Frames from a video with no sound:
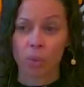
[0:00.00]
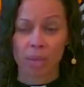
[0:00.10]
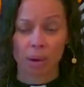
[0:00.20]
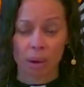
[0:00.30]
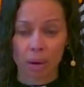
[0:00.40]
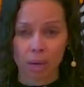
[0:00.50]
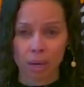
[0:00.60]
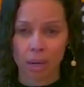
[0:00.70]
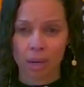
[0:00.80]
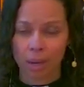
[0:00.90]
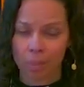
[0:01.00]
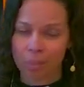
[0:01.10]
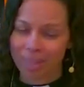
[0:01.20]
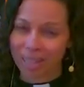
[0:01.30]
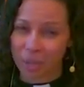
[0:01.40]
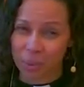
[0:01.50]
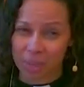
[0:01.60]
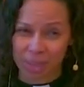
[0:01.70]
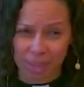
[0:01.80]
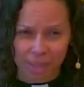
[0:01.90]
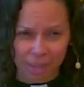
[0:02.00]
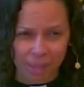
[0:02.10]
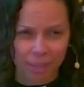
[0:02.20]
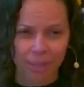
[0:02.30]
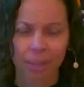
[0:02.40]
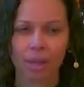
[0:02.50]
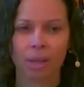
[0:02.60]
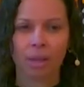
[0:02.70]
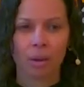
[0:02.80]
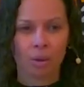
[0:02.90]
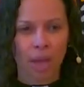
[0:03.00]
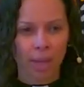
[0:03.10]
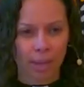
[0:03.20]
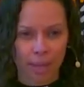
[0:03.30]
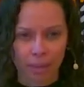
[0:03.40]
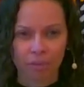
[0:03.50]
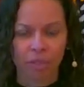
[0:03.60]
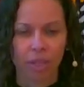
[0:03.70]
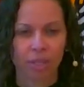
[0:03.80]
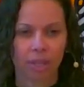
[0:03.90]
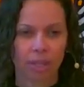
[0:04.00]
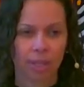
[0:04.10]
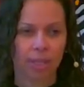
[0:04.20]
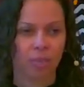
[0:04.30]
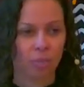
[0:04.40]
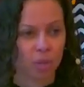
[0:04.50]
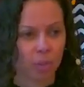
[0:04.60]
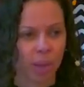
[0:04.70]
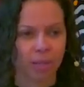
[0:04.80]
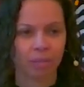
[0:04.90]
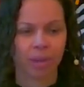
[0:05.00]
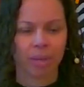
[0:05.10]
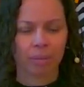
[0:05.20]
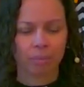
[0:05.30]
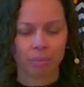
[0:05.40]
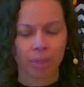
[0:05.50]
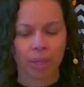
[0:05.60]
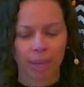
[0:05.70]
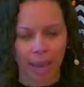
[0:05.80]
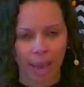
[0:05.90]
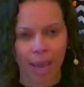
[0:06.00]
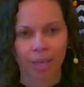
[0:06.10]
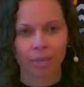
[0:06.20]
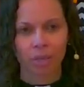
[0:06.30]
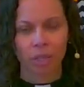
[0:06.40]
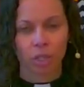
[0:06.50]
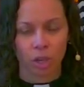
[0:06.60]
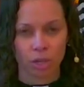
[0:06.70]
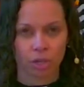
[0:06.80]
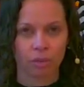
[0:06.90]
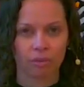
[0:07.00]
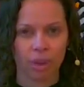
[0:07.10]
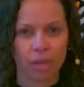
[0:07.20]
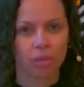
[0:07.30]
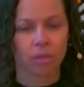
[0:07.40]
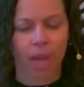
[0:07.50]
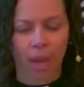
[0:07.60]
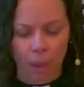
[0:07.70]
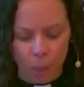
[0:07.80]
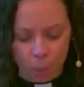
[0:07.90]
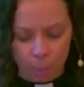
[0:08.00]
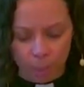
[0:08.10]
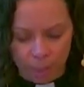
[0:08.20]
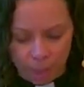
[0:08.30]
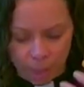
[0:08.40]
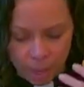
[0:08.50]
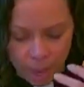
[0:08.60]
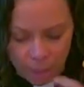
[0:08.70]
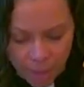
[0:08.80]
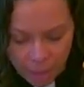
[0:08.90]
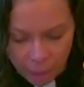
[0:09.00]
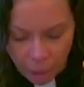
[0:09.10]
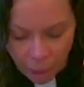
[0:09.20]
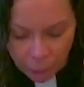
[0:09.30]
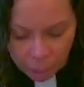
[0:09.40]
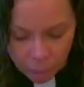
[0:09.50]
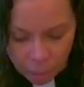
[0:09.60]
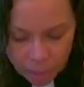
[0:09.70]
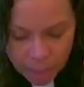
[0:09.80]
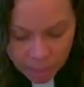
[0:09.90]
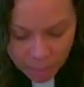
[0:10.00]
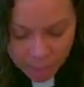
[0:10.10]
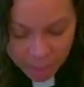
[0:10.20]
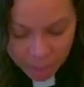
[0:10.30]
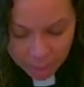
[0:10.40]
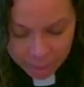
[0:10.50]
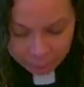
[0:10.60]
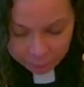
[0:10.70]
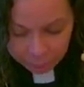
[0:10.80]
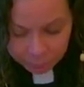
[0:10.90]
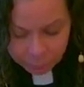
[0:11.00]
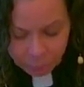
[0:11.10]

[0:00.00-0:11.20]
that's who we are, but that's who he is, it gives us a sense of perspective and it really can start to foster that hope and that calm within us.